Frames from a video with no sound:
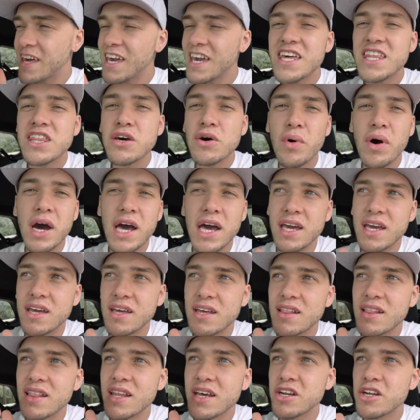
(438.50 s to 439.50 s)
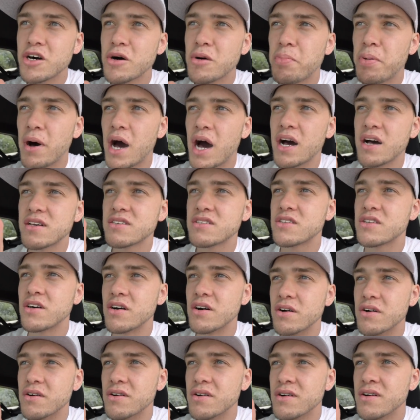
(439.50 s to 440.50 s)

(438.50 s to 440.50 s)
Either way, little Barstow.